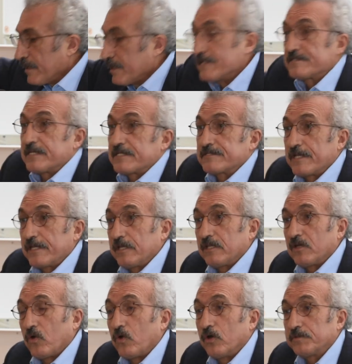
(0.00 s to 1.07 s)
is that
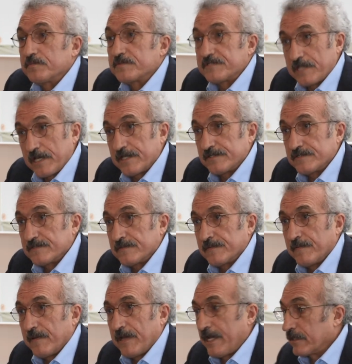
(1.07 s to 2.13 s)
Sayyad Qutb says,
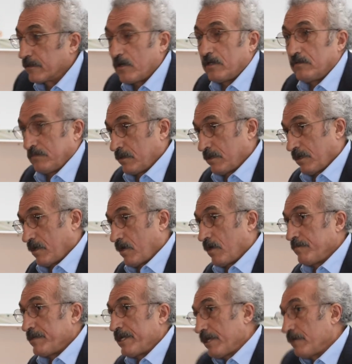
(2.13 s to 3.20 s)
and
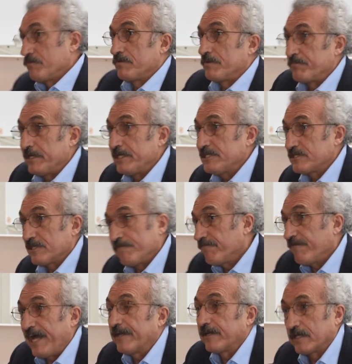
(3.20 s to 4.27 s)
Khamenei repeats
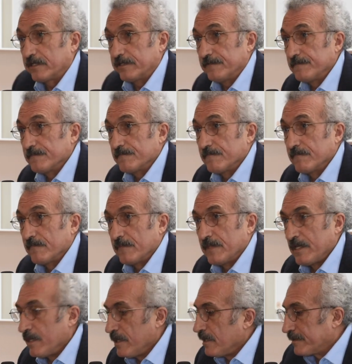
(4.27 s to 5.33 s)
emphatically,
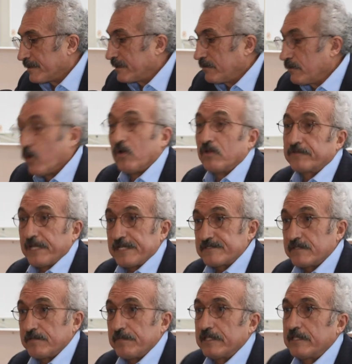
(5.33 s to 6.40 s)
that the Old
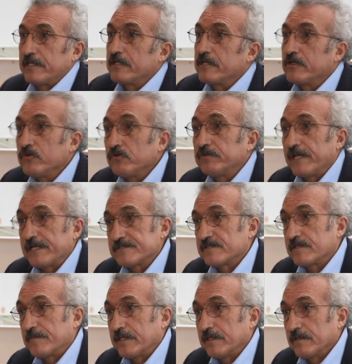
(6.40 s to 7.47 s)
Testament and the New
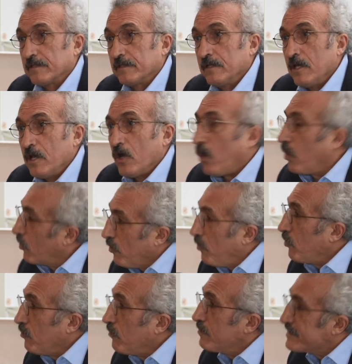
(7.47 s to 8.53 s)
Testament are
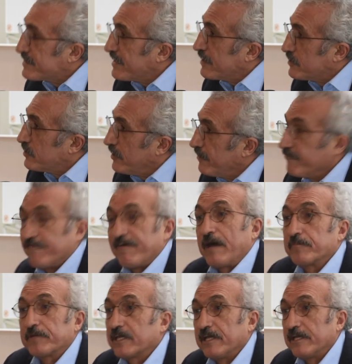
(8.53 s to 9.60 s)
all essentially
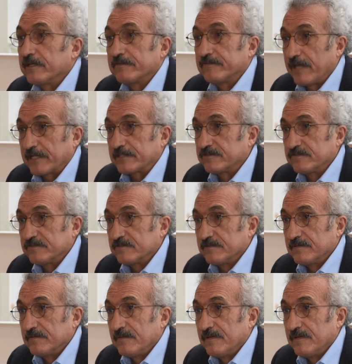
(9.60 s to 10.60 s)
fabricated texts.